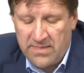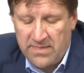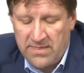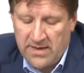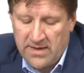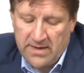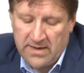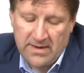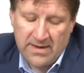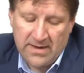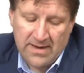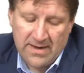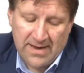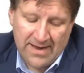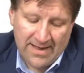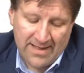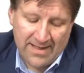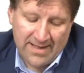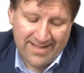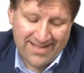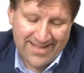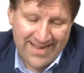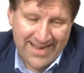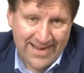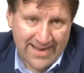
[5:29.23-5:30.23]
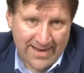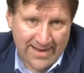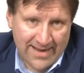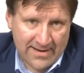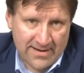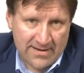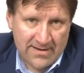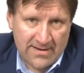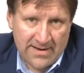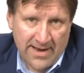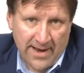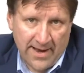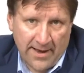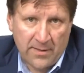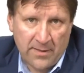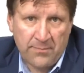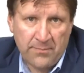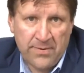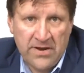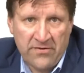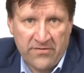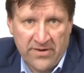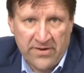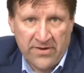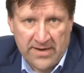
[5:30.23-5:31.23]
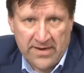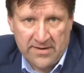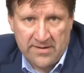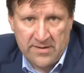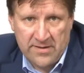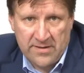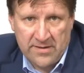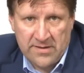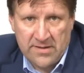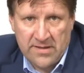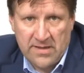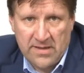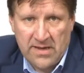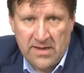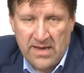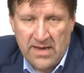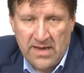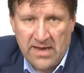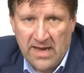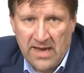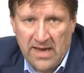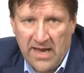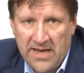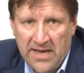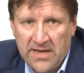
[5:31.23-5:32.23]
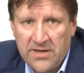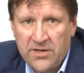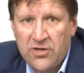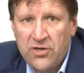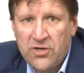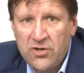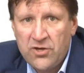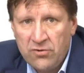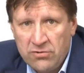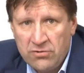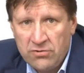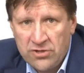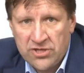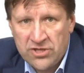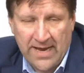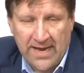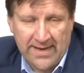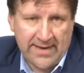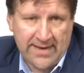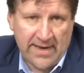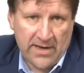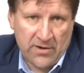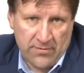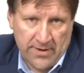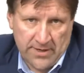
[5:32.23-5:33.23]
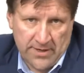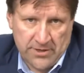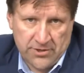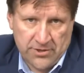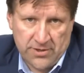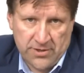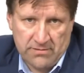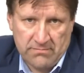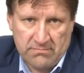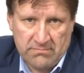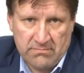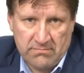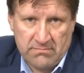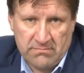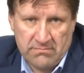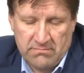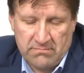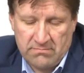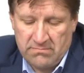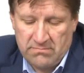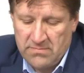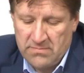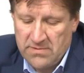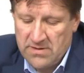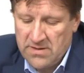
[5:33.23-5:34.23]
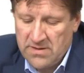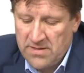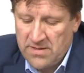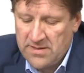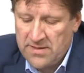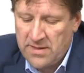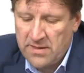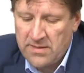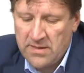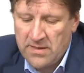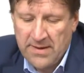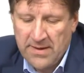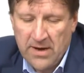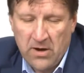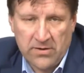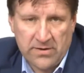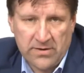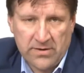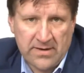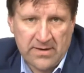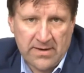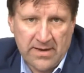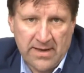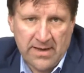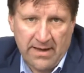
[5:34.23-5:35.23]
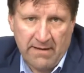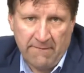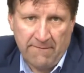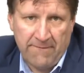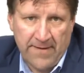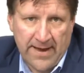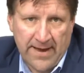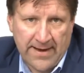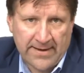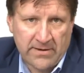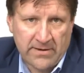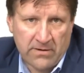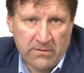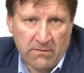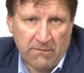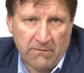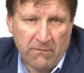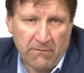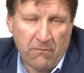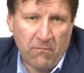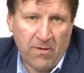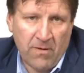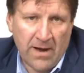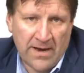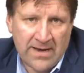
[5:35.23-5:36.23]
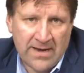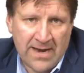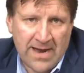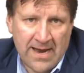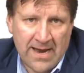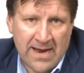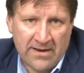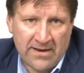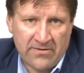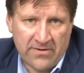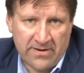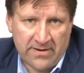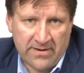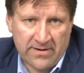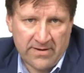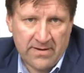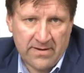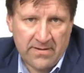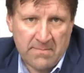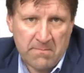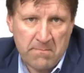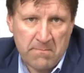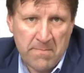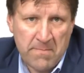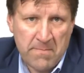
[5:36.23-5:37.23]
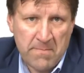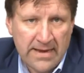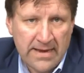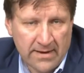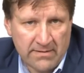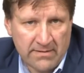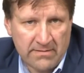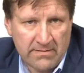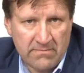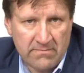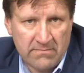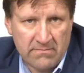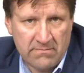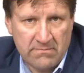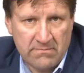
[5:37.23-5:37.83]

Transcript: the signal experiences a huge attenuation. This is about a factor of 100 million,